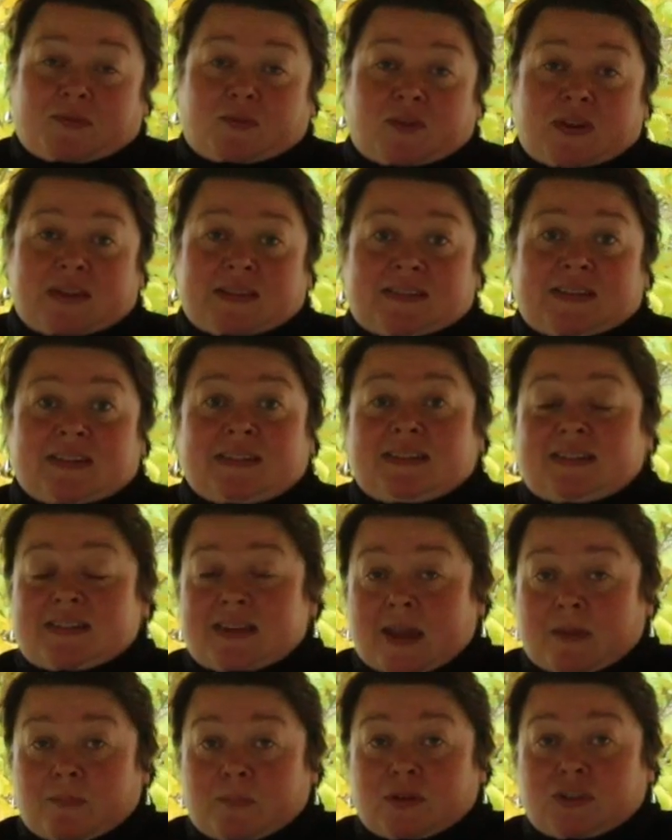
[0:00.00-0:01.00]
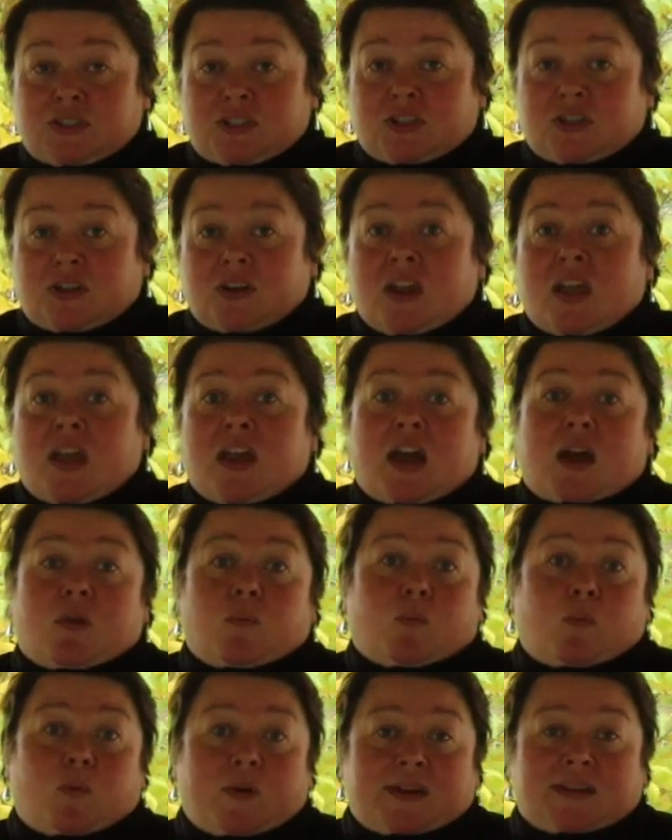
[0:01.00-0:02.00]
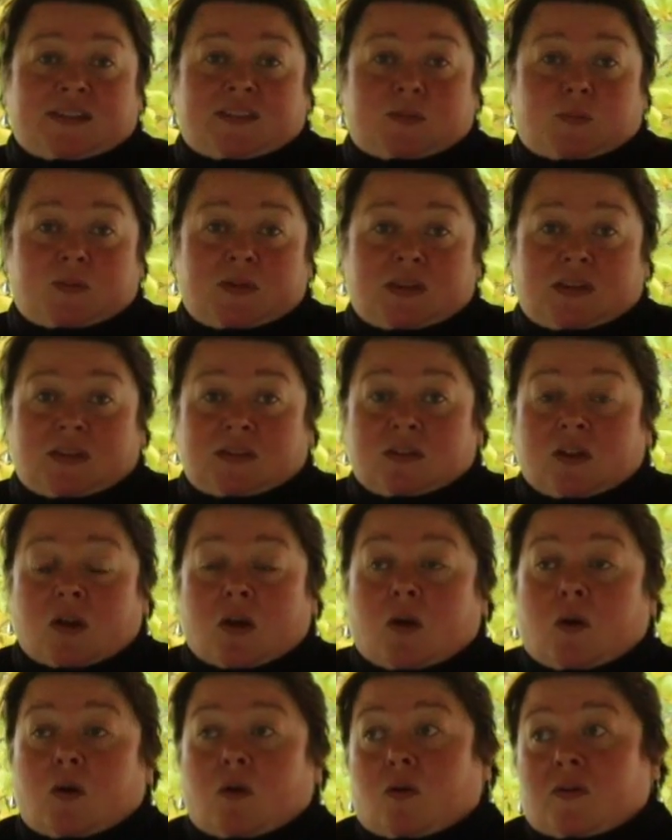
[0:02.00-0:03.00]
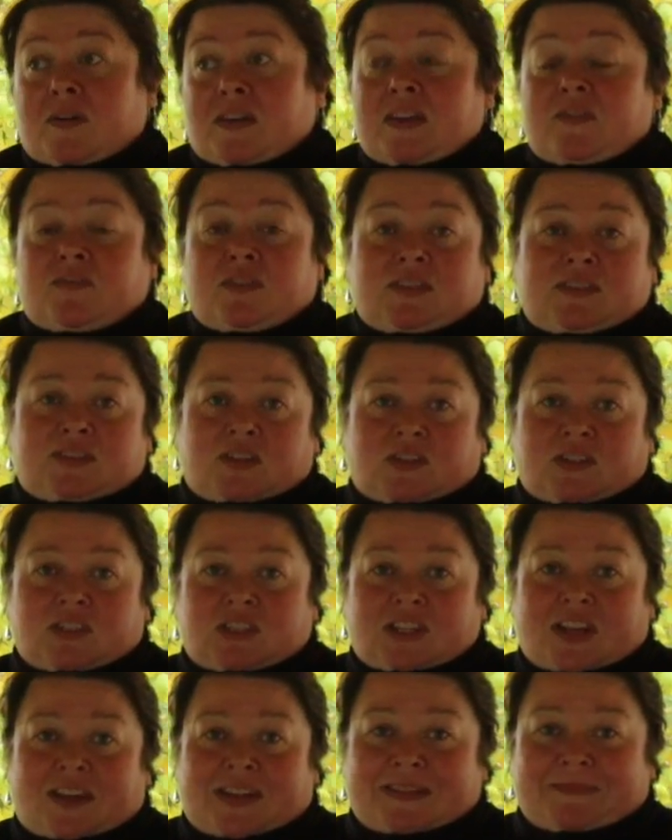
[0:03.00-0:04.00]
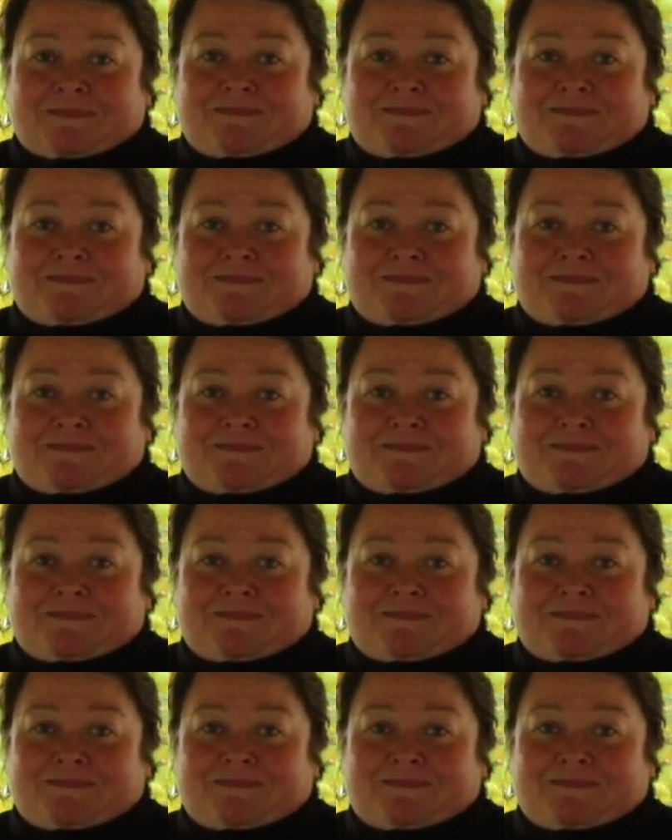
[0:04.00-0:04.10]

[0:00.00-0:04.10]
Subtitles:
for instance, temperature, wind speed, or even sunshine.